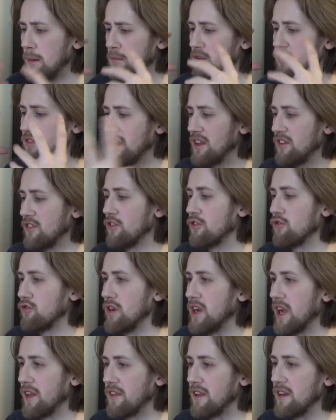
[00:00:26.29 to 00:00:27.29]
But season
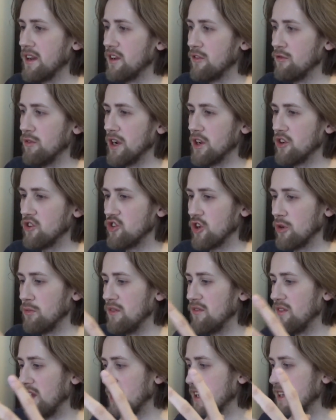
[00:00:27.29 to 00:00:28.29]
3, I think, did a really good job
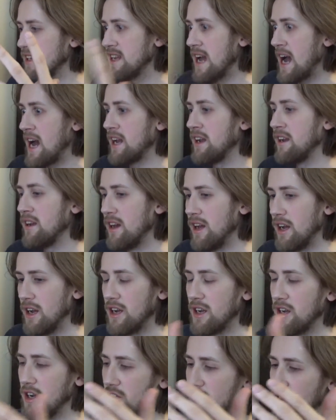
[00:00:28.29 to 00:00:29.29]
with like Dan
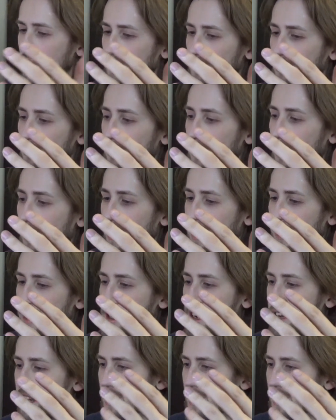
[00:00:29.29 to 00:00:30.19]
as a storyline.